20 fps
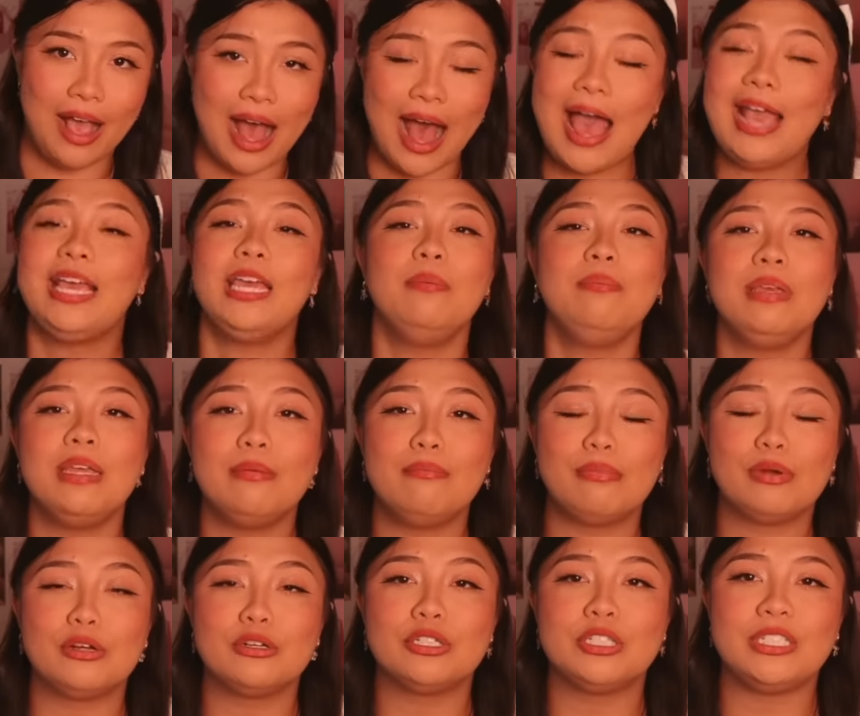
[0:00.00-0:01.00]
I can be
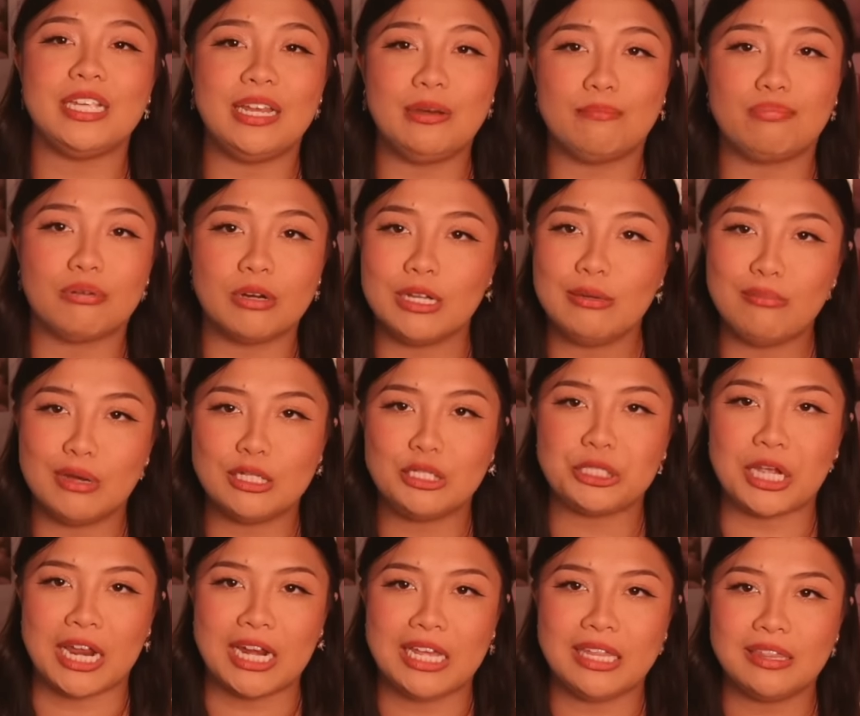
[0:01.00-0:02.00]
immersed in pretty much
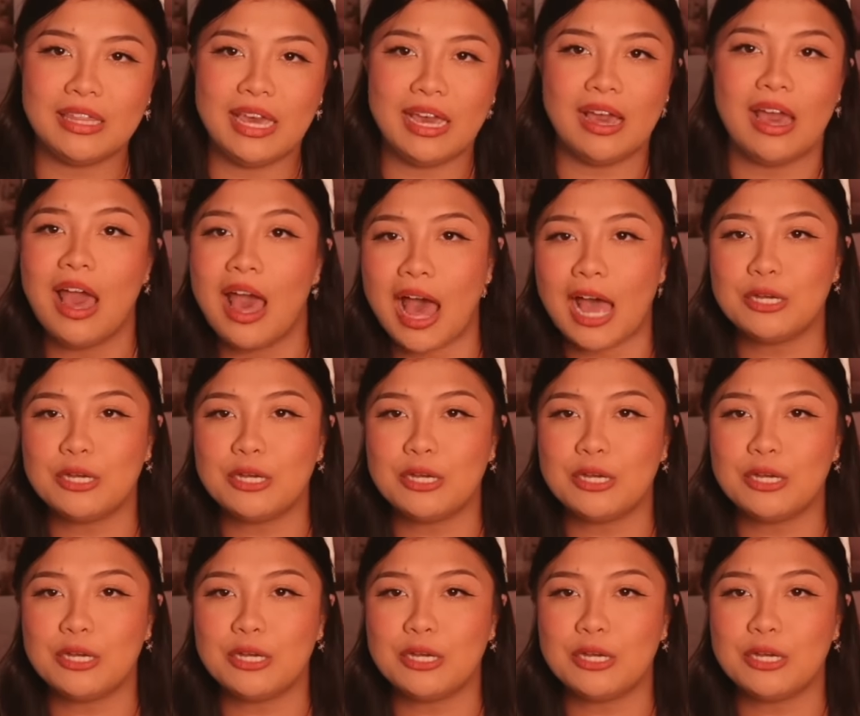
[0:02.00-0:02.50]
anything.